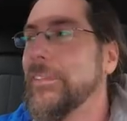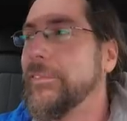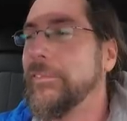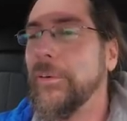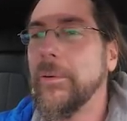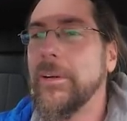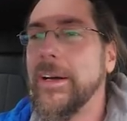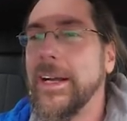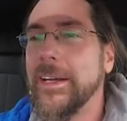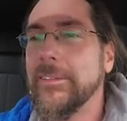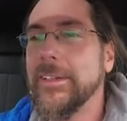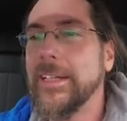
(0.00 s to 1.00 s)

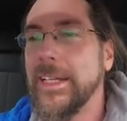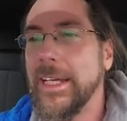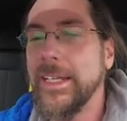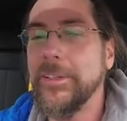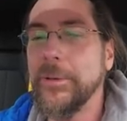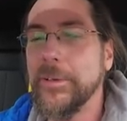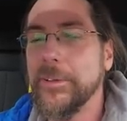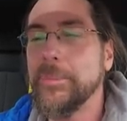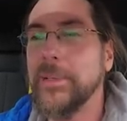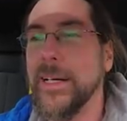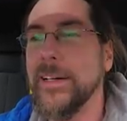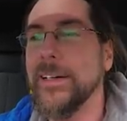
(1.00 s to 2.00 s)
408
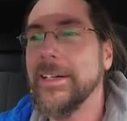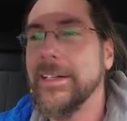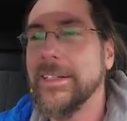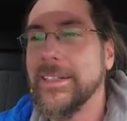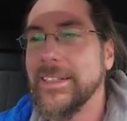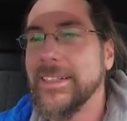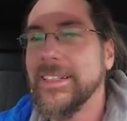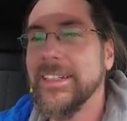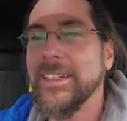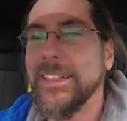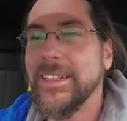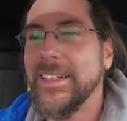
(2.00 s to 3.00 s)
horsepower.
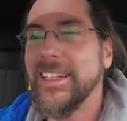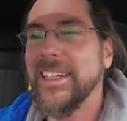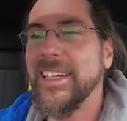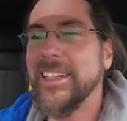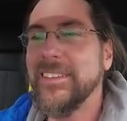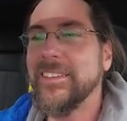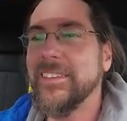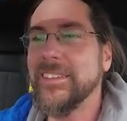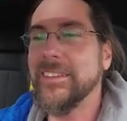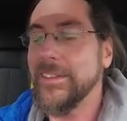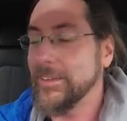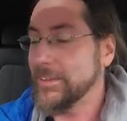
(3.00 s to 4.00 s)
That's
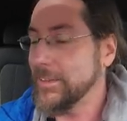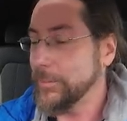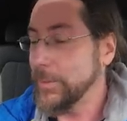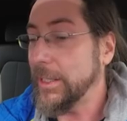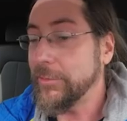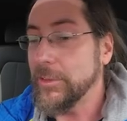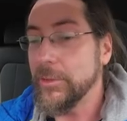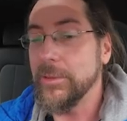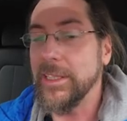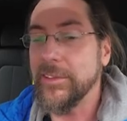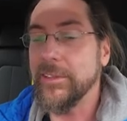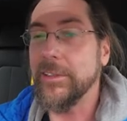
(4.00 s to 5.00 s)
just awesome. We have to do
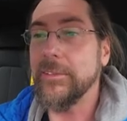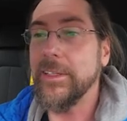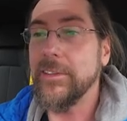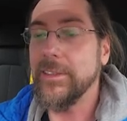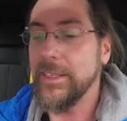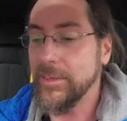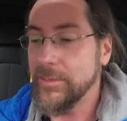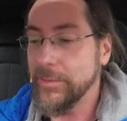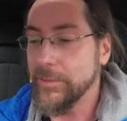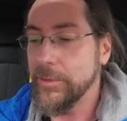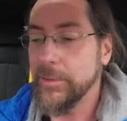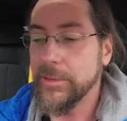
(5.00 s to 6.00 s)
an acceleration test,
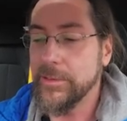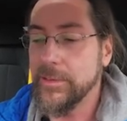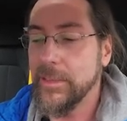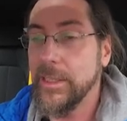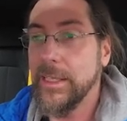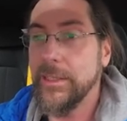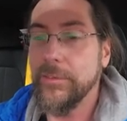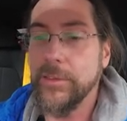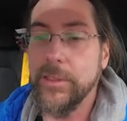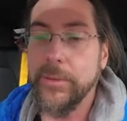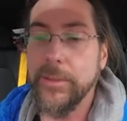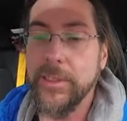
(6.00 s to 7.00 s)
of course, to
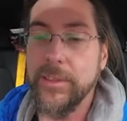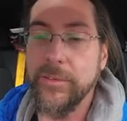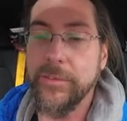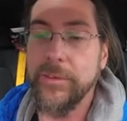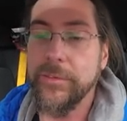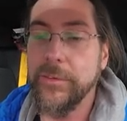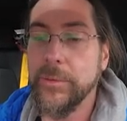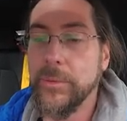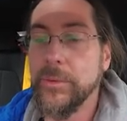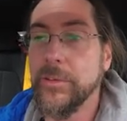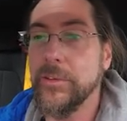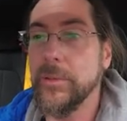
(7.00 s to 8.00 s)
go in a different
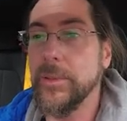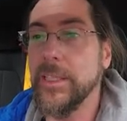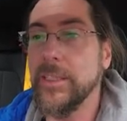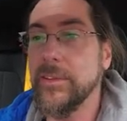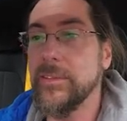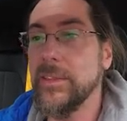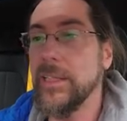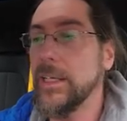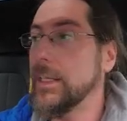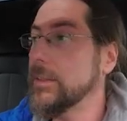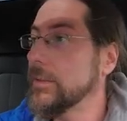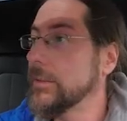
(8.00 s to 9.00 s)
view so we can see
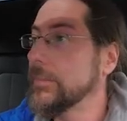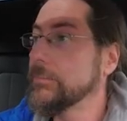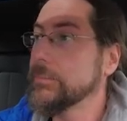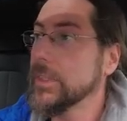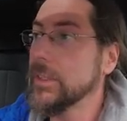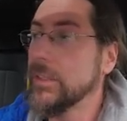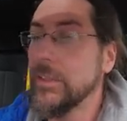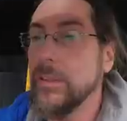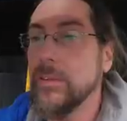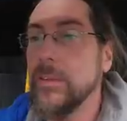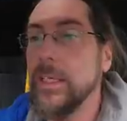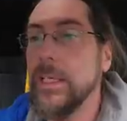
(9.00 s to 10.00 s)
that.
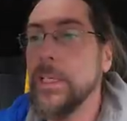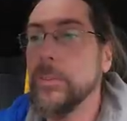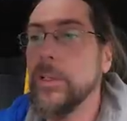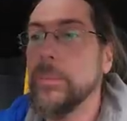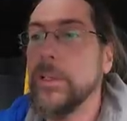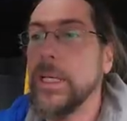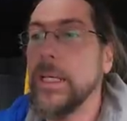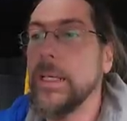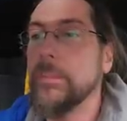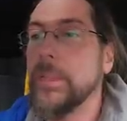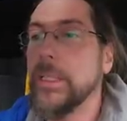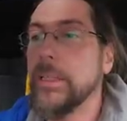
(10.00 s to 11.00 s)
Is there anyone
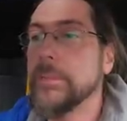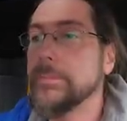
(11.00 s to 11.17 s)
behind me?